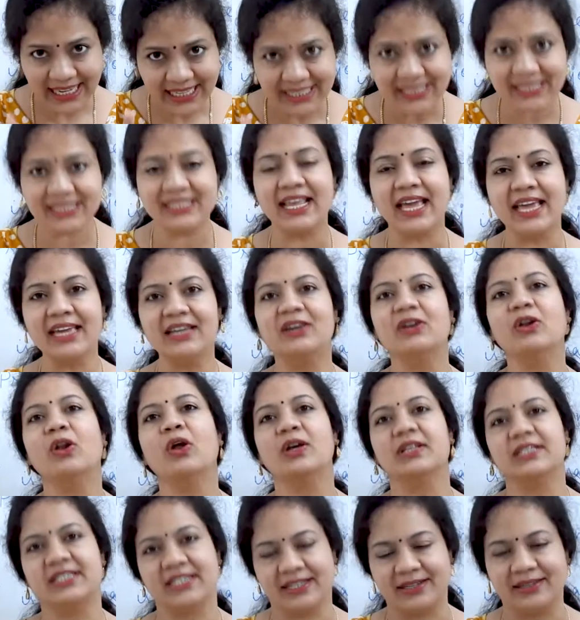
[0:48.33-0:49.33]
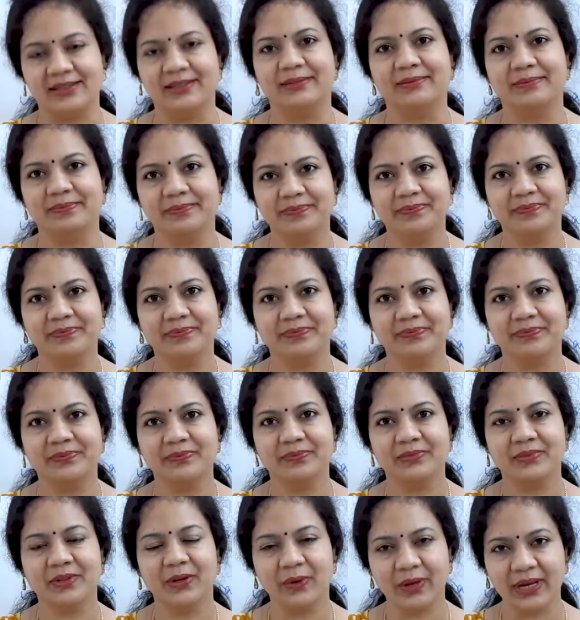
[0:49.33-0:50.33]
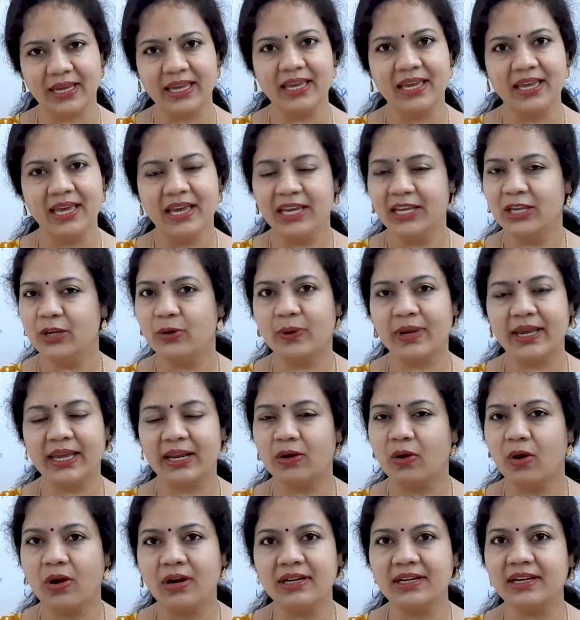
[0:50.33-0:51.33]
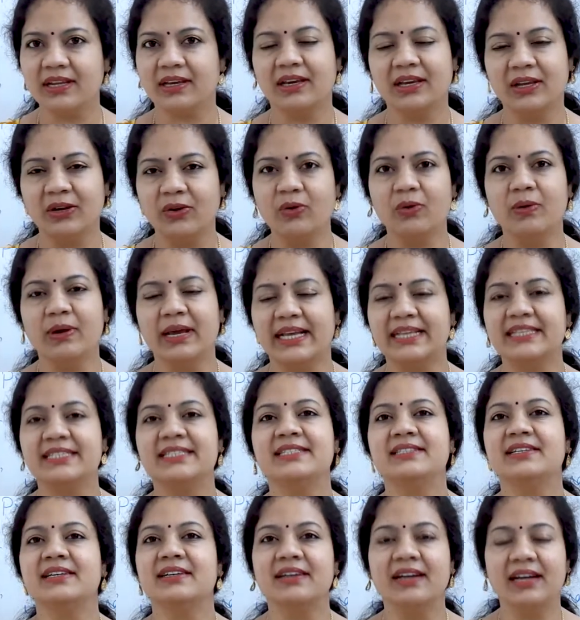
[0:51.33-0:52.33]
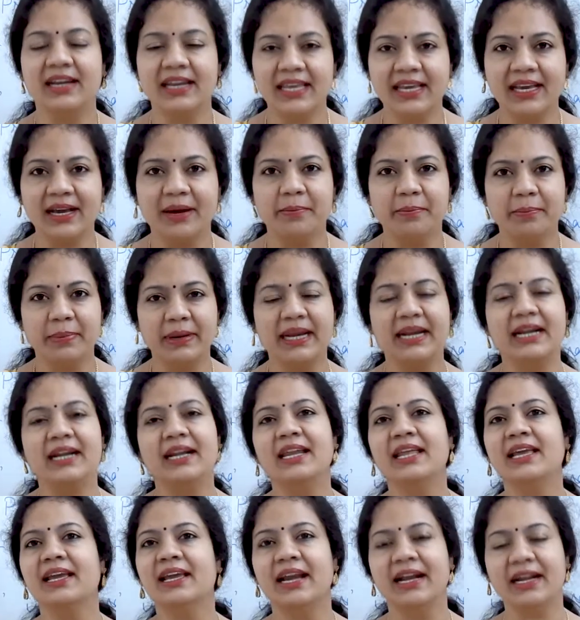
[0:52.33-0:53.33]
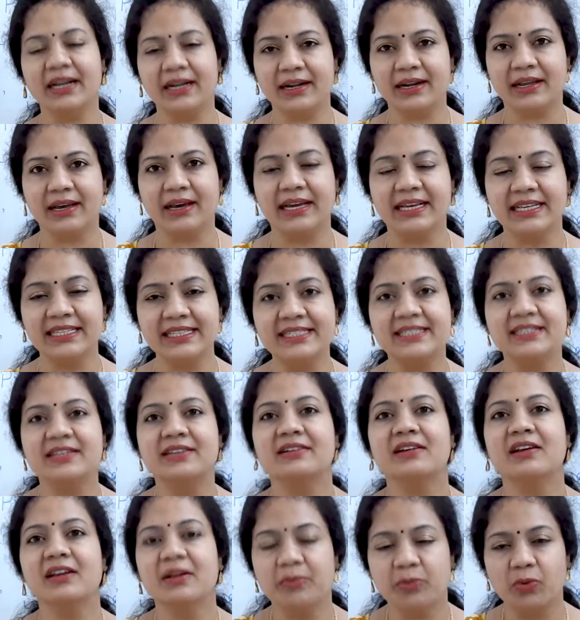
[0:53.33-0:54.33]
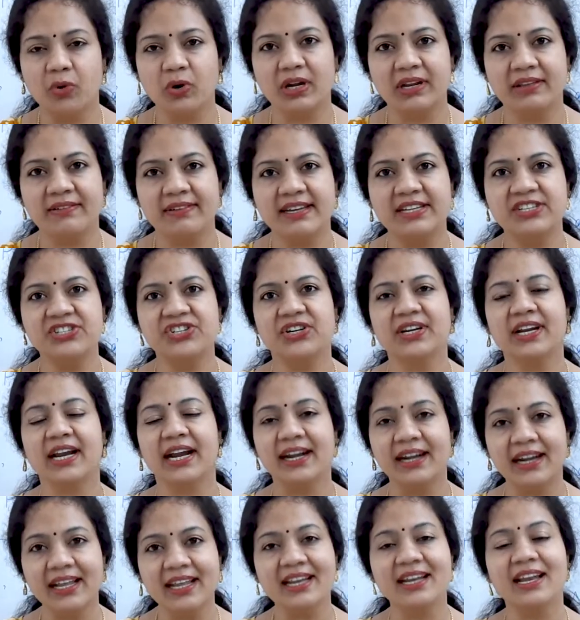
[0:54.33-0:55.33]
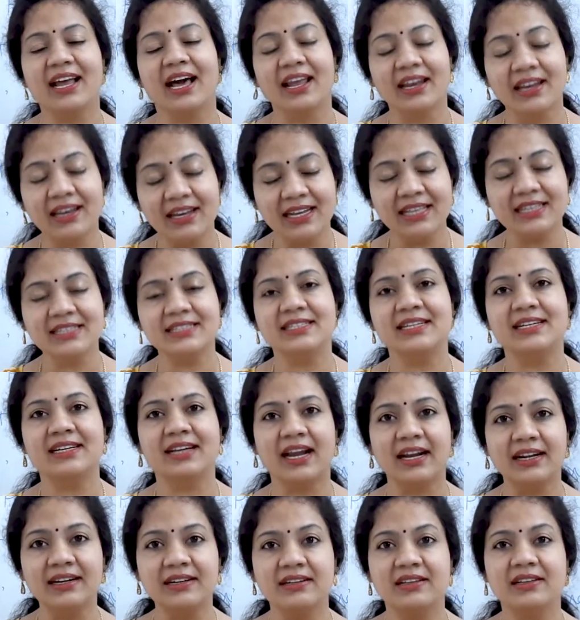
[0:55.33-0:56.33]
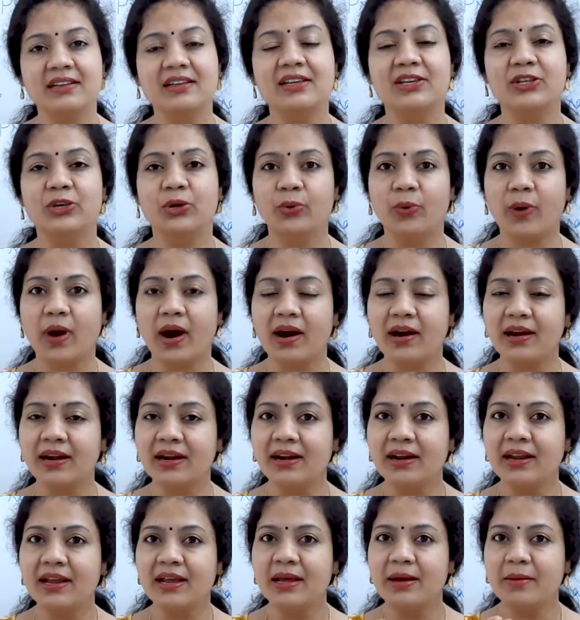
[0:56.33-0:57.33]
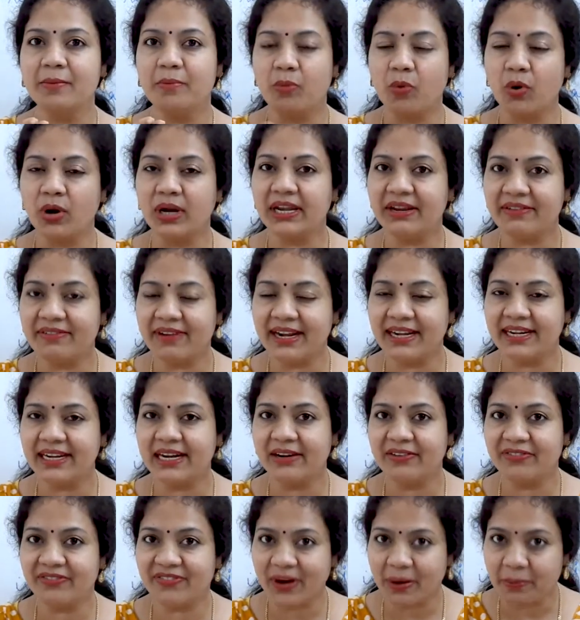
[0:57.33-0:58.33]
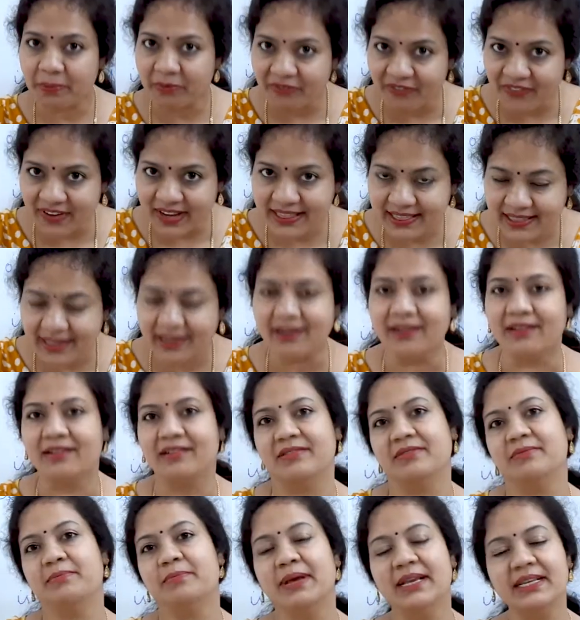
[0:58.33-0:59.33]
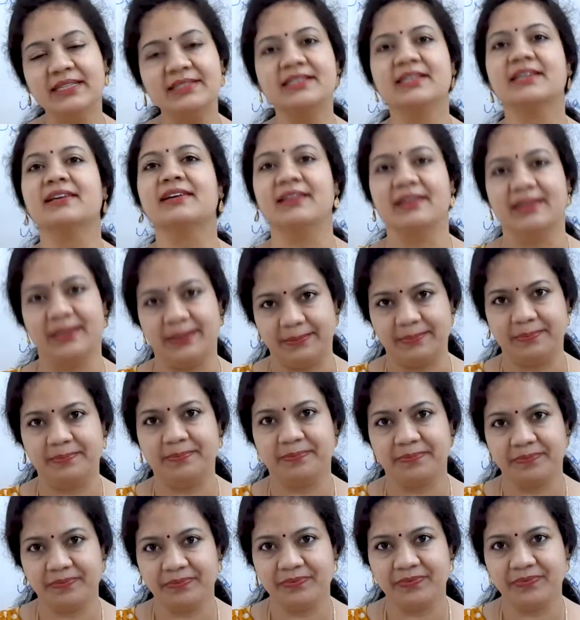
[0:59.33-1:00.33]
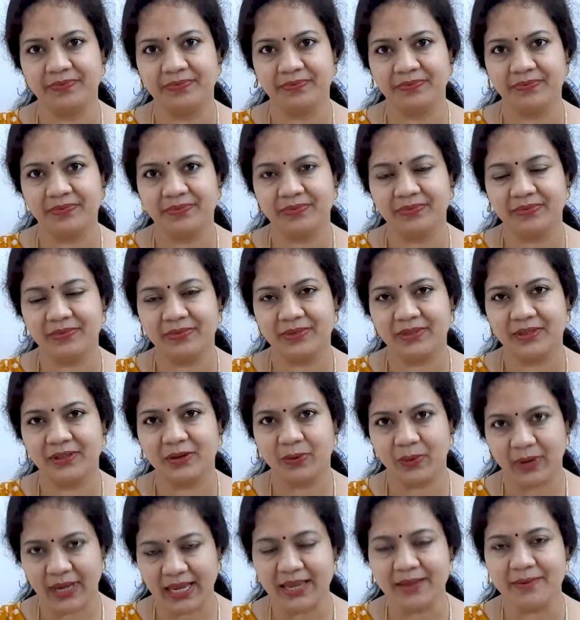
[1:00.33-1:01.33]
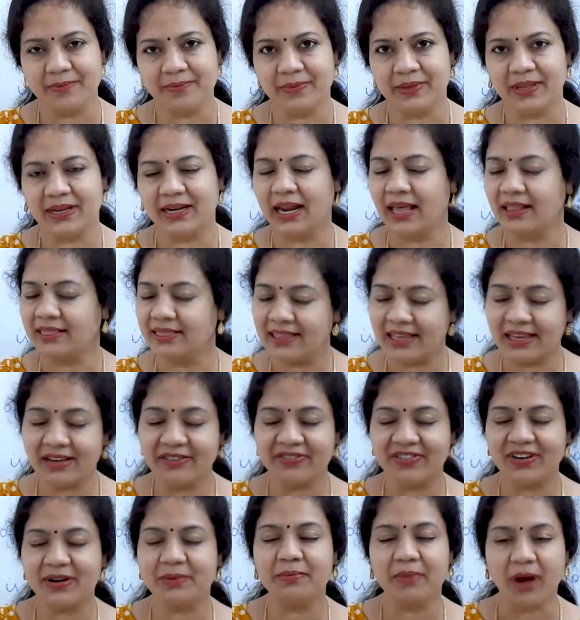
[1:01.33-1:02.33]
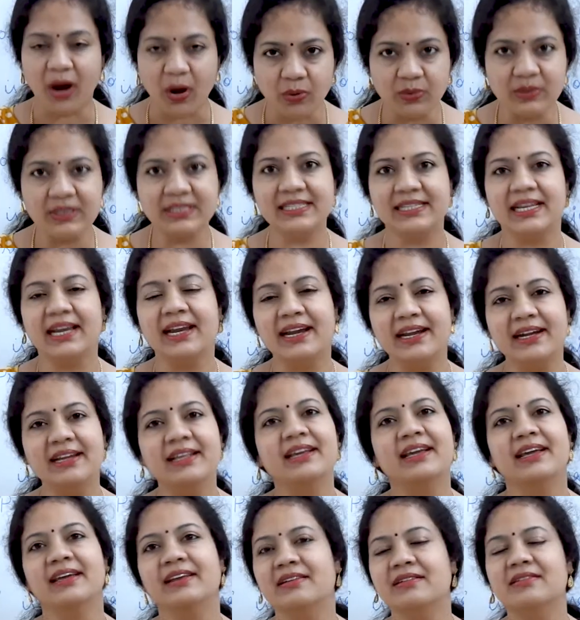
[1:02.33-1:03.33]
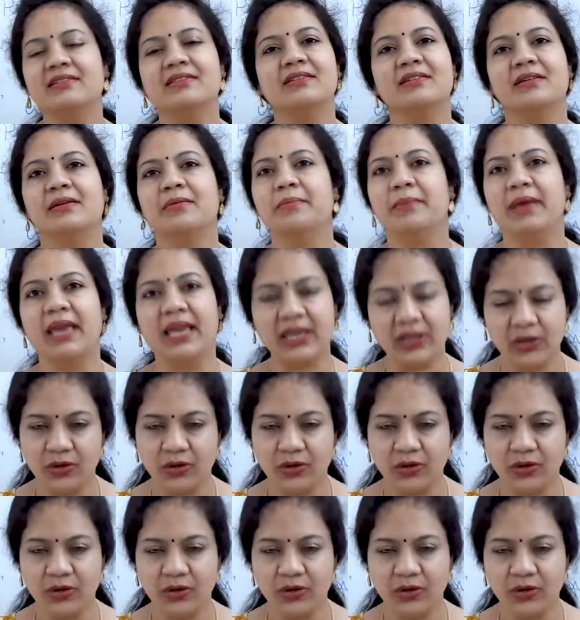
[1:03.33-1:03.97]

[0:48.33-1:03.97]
psychological. Okay, you cannot externally completely get external motivation unless and until you are motivated from within basically. Okay, nothing from outside can make